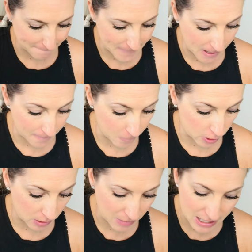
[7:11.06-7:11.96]
I'm wearing
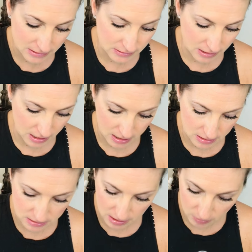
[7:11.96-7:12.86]
a mask
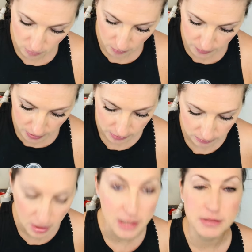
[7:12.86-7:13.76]
and I won't put on
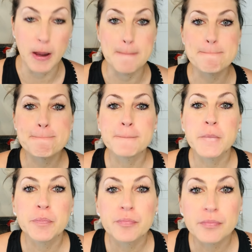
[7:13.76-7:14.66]
gloss, but
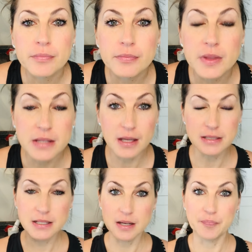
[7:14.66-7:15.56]
that's
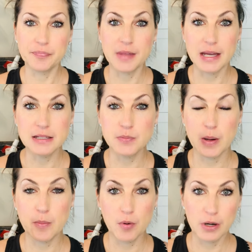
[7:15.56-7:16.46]
it. That is my
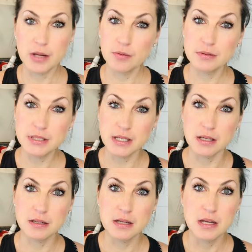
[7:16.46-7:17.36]
morning
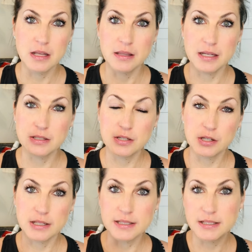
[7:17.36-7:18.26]
routine. That took
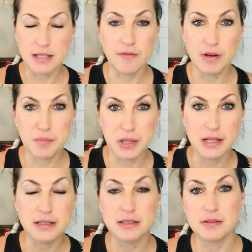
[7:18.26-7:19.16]
us 7
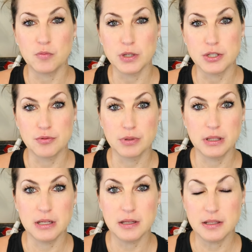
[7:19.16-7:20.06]
minutes, which
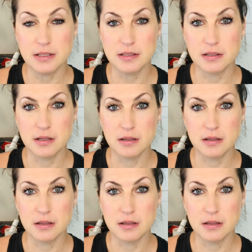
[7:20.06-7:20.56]
really is